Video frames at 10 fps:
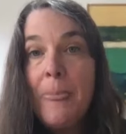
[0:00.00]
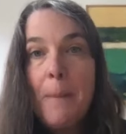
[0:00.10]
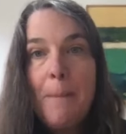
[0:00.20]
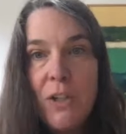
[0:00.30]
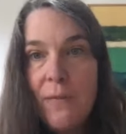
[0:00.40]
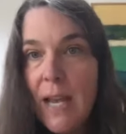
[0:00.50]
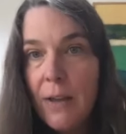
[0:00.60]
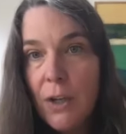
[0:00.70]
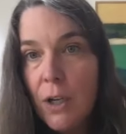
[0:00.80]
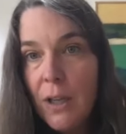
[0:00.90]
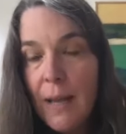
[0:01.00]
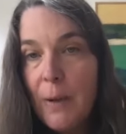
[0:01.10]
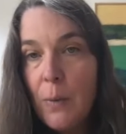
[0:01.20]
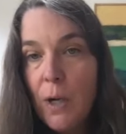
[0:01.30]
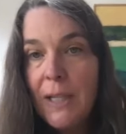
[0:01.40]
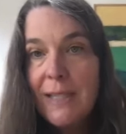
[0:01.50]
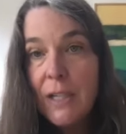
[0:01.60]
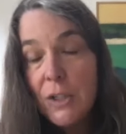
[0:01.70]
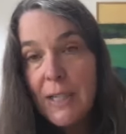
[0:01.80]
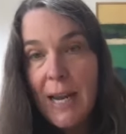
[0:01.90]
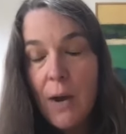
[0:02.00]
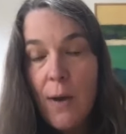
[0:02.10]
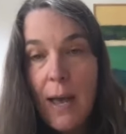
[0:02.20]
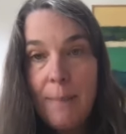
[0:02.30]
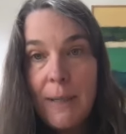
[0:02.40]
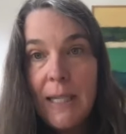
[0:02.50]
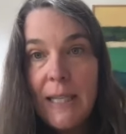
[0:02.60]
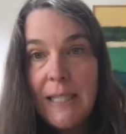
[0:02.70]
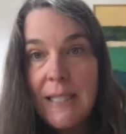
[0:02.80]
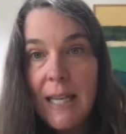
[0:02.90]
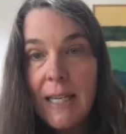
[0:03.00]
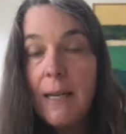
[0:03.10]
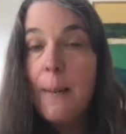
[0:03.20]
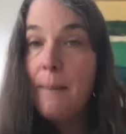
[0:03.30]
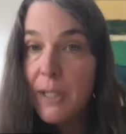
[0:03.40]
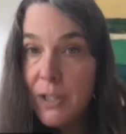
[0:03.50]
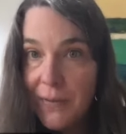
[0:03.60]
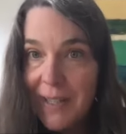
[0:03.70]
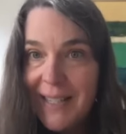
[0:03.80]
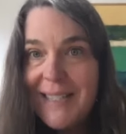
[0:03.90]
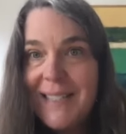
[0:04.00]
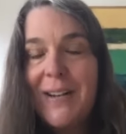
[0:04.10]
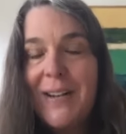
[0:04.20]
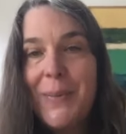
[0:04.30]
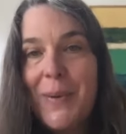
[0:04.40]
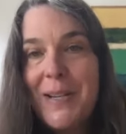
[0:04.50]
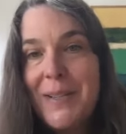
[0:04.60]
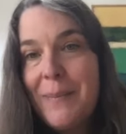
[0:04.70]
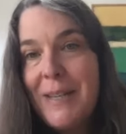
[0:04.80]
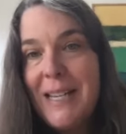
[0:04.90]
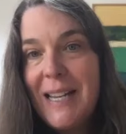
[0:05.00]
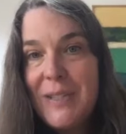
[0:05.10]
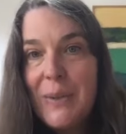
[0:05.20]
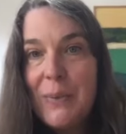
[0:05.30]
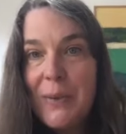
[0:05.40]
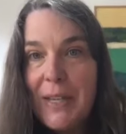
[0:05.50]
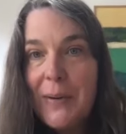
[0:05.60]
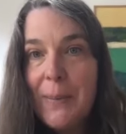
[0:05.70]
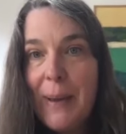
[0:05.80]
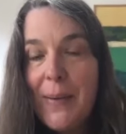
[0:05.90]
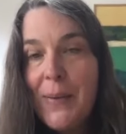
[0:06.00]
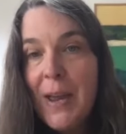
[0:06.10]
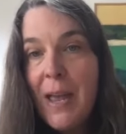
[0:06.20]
Much of the other climate work is actually now happening in the Senate, much of it in Senator Bray's committee, as you will hear about.